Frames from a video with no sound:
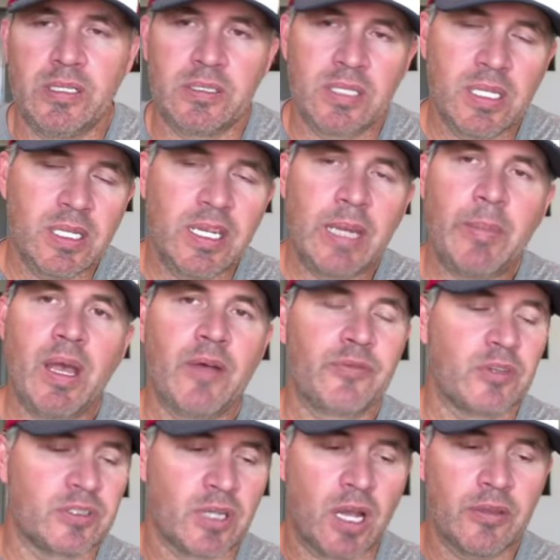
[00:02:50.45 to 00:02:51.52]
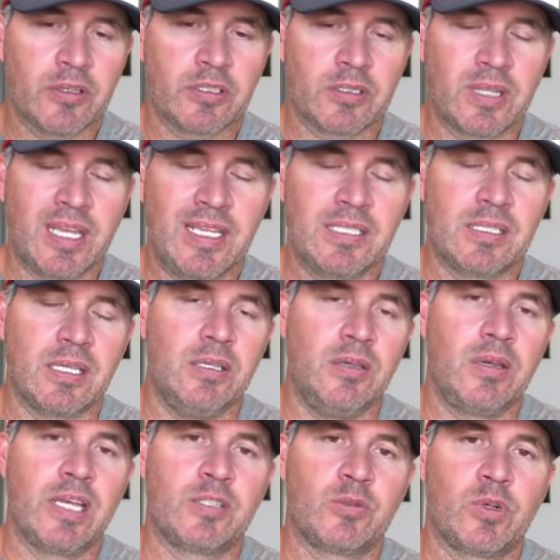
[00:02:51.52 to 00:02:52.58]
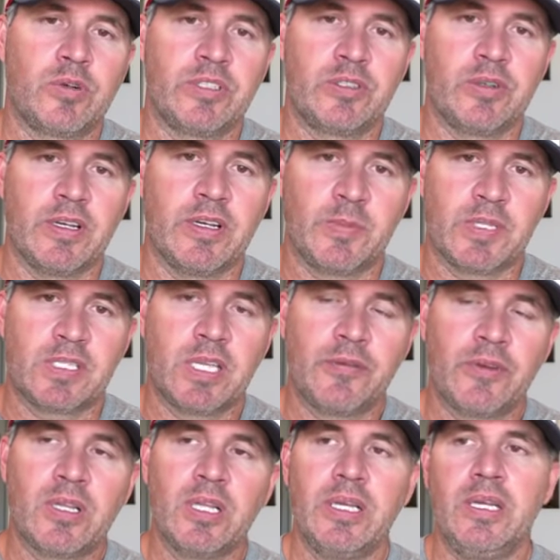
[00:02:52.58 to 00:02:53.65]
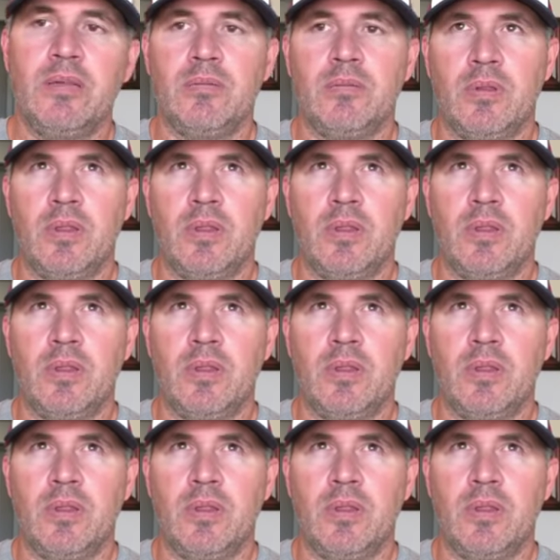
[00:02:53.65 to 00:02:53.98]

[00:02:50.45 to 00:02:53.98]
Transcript: Send an email if there's other things that you guys want to address specifically,